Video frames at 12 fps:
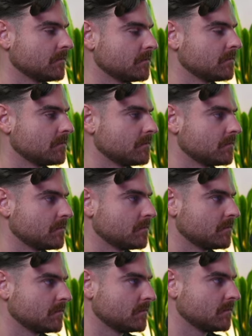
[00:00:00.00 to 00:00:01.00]

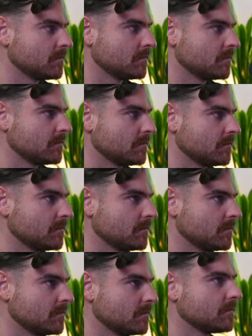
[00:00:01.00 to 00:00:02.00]

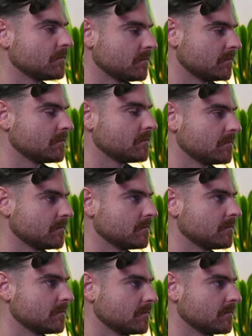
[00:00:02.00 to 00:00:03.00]

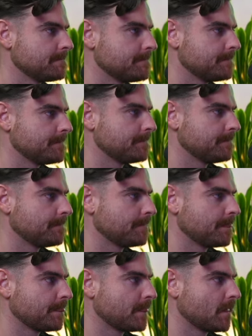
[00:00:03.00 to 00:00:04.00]

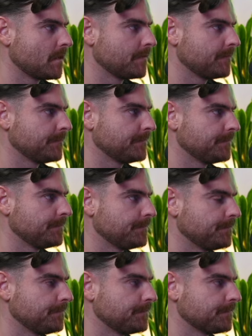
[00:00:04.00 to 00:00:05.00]
This person isn't speaking.